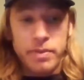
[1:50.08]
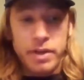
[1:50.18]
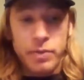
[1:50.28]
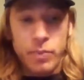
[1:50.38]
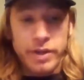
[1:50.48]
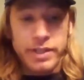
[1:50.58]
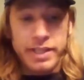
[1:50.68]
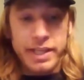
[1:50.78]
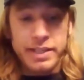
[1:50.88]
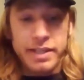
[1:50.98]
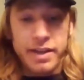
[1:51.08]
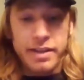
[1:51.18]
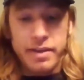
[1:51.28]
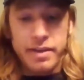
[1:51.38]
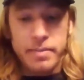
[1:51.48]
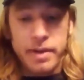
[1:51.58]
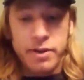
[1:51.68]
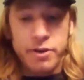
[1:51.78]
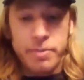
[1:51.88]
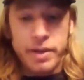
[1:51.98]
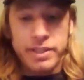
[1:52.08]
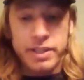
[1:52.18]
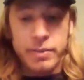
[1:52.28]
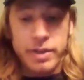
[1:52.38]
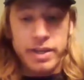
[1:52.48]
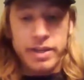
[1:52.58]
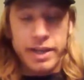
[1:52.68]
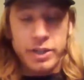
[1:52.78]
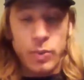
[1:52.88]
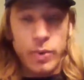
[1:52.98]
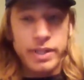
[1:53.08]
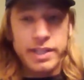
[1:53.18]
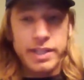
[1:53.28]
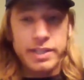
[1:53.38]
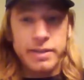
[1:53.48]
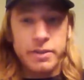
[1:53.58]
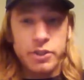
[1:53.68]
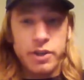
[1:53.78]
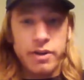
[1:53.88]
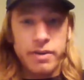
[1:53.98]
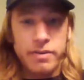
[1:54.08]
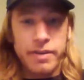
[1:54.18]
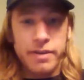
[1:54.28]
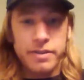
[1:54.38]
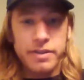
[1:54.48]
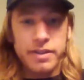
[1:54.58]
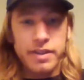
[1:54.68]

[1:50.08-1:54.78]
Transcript: in one season on the Air Group Husky, we did like 26 different shock revals.